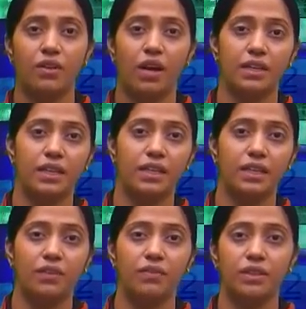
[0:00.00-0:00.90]

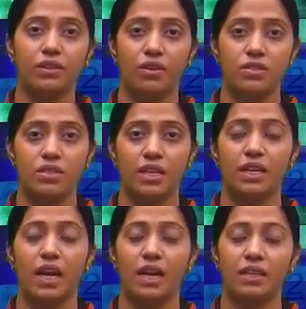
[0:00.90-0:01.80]
dt with constant
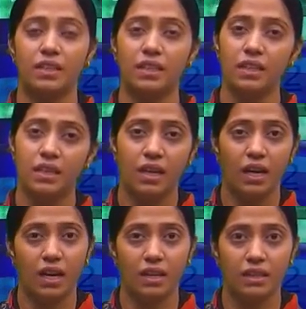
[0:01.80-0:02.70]
at the
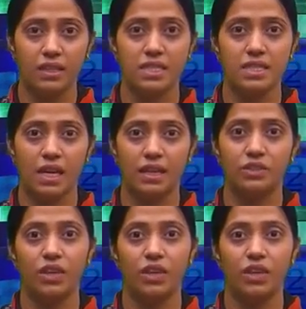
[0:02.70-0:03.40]
other side.